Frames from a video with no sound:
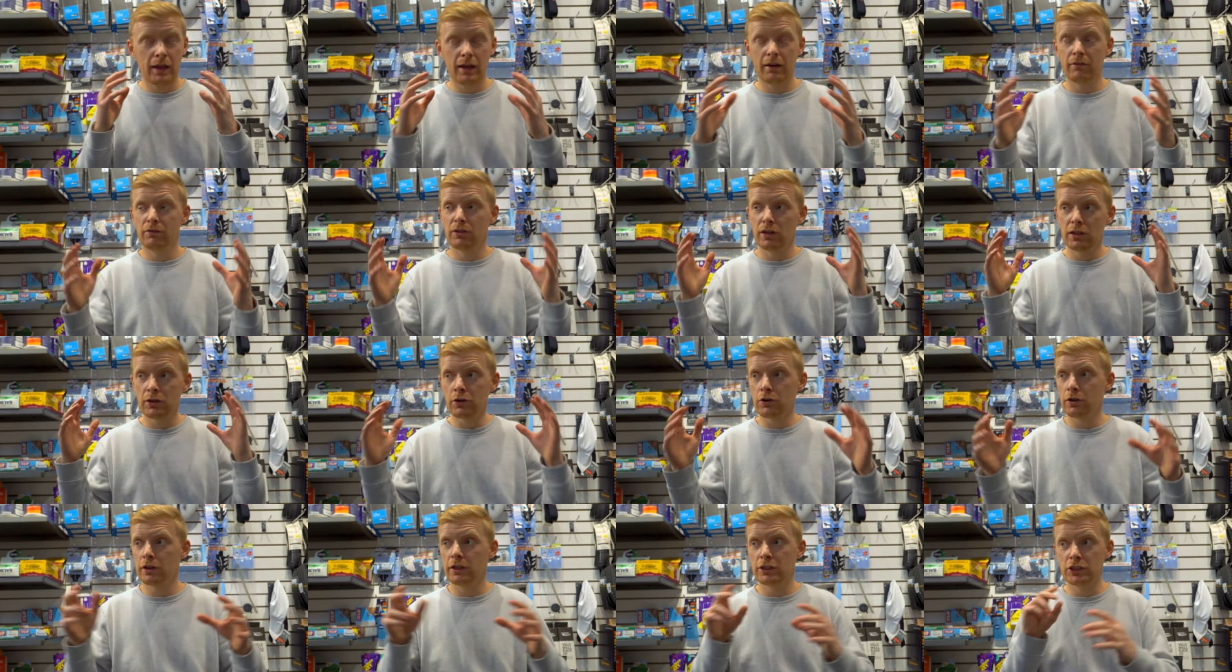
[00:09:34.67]
they have
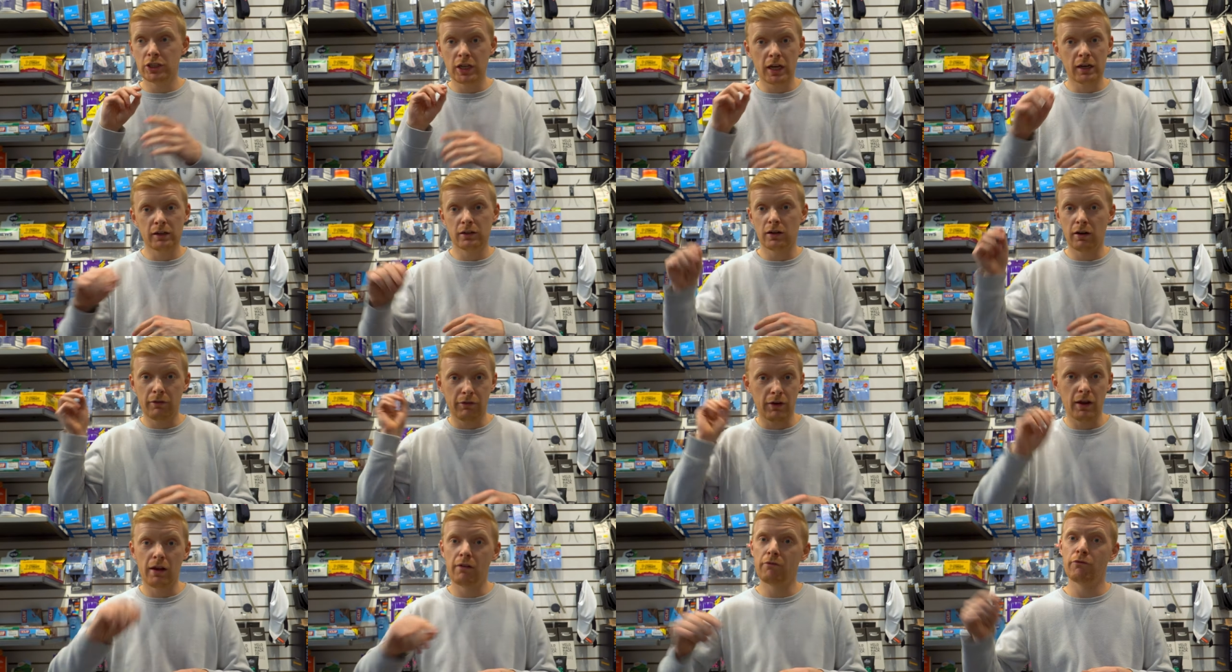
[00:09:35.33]
literally checked
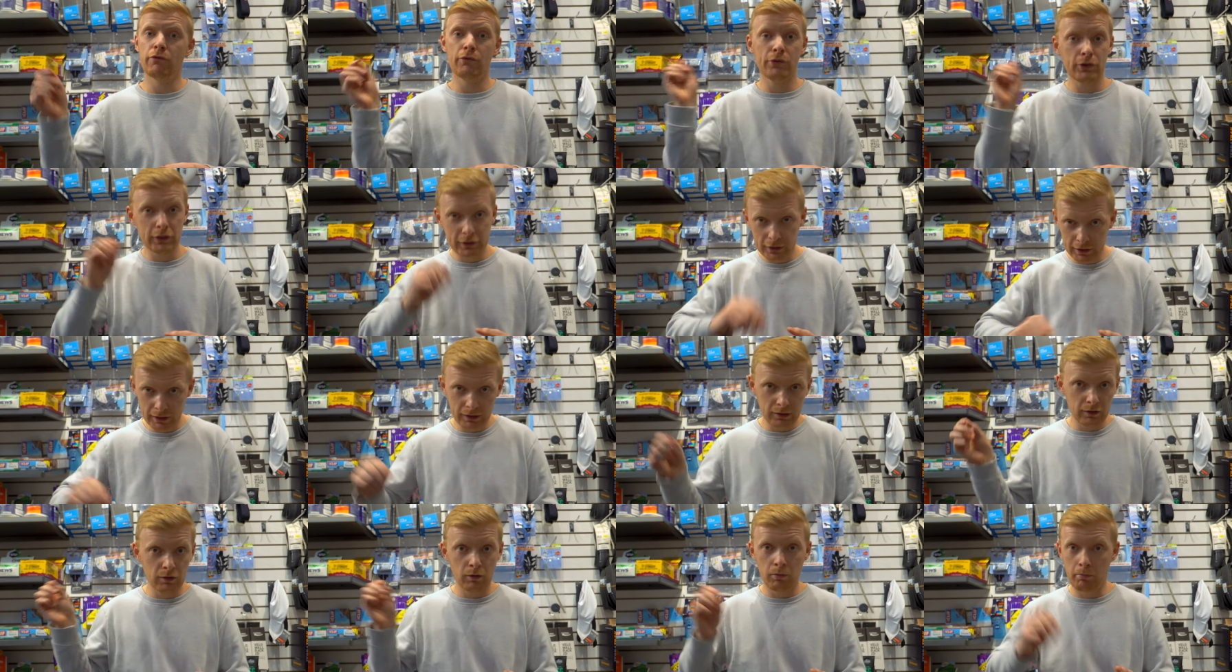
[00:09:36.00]
off every
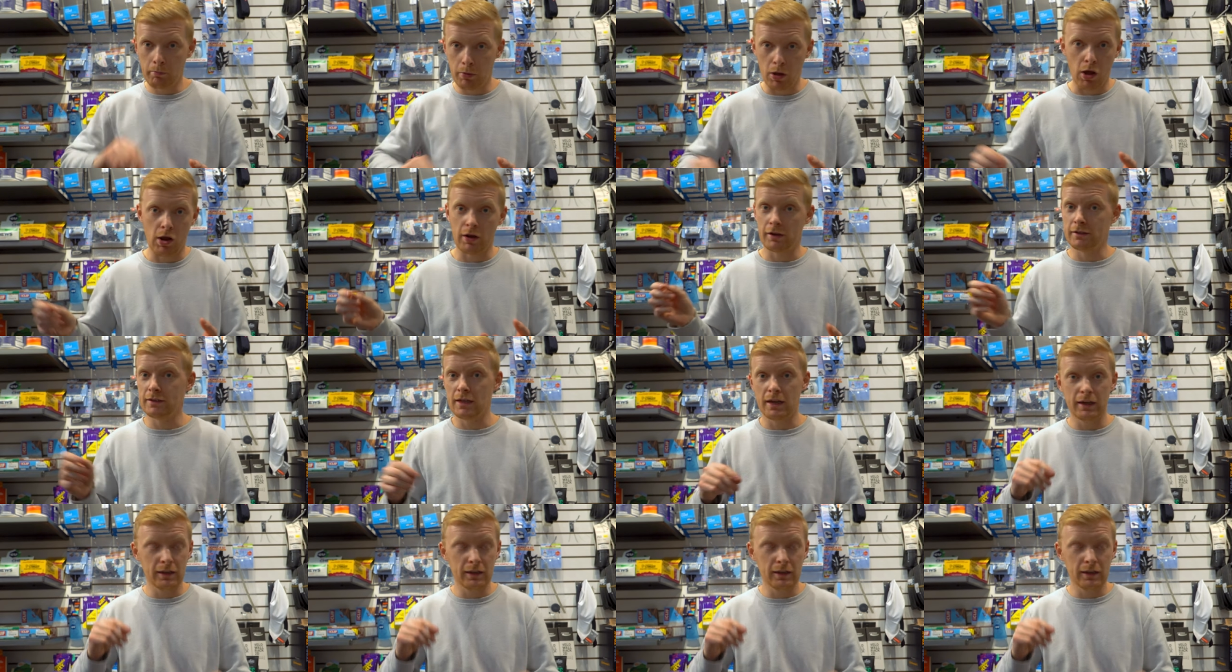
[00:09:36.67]
single box.